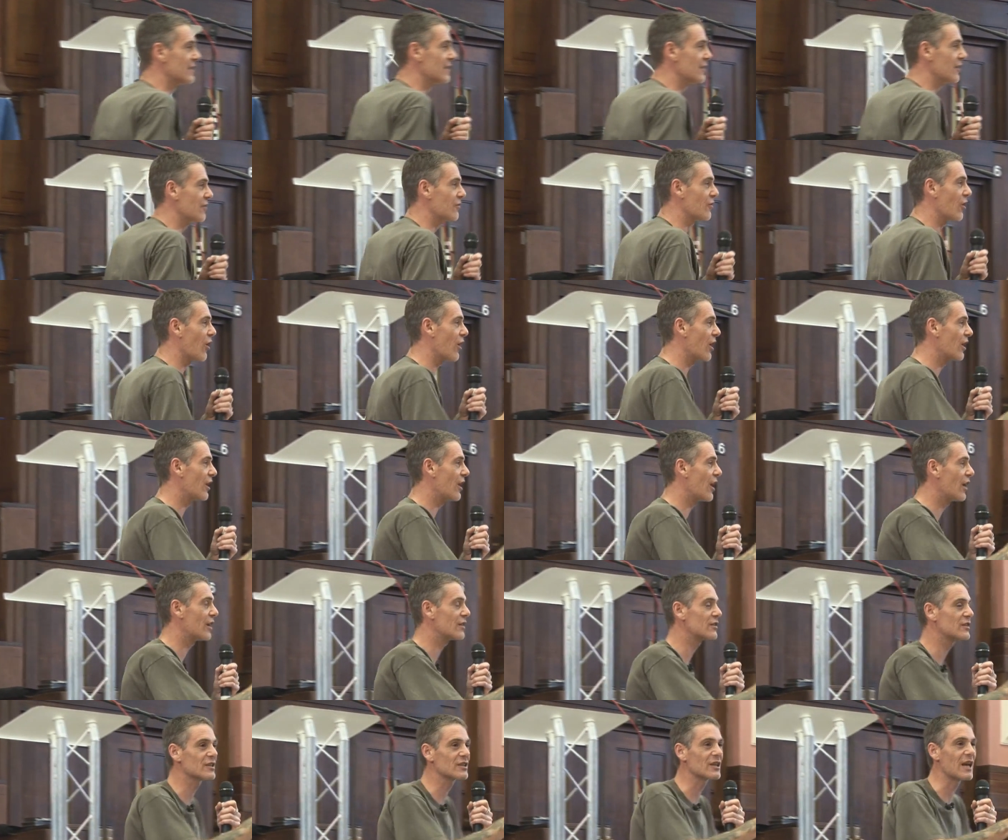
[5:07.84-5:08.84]
You've got to
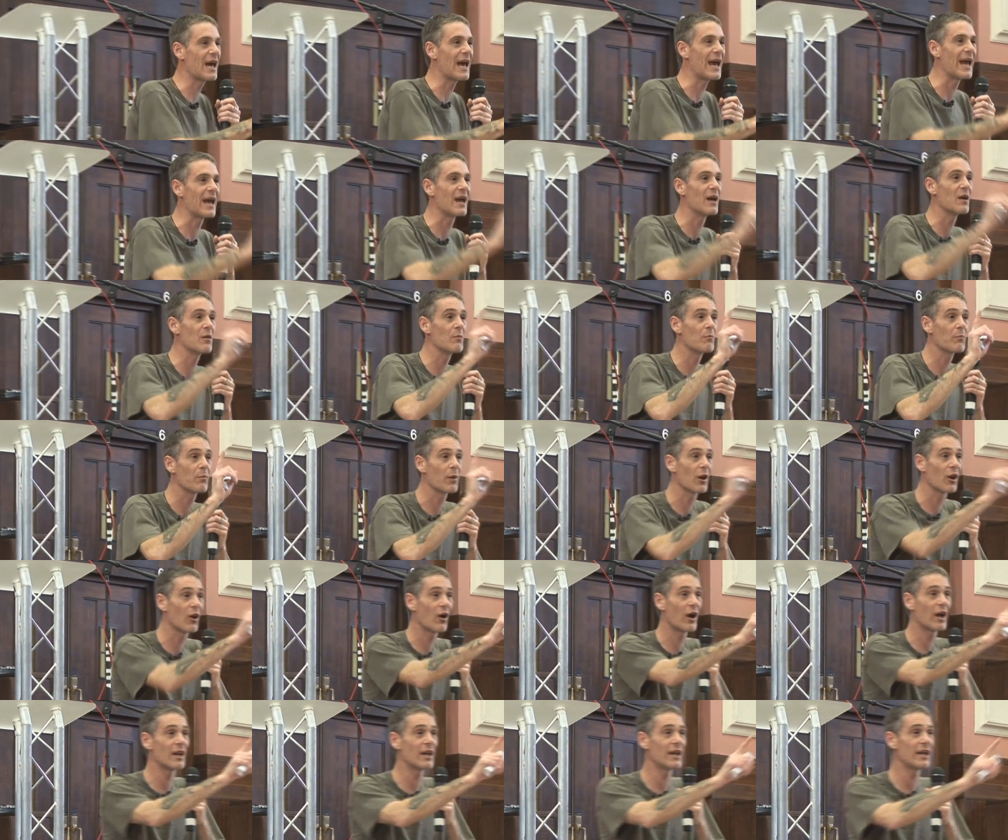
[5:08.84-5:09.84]
learn to say it
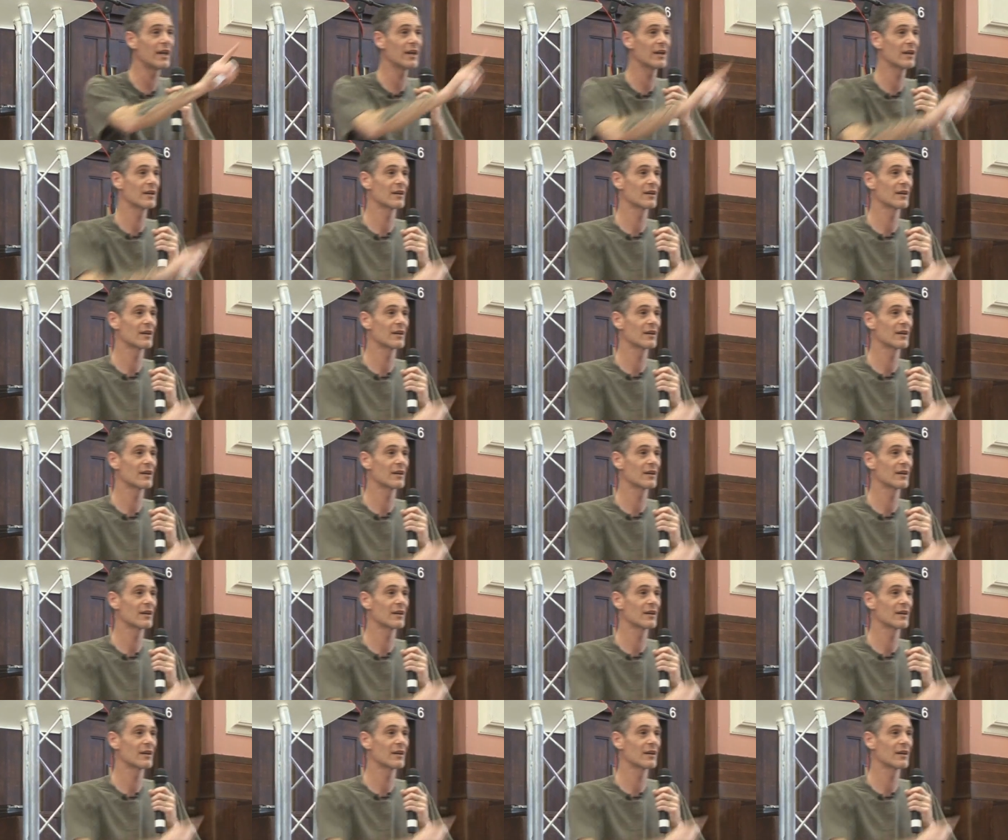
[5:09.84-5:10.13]
politely,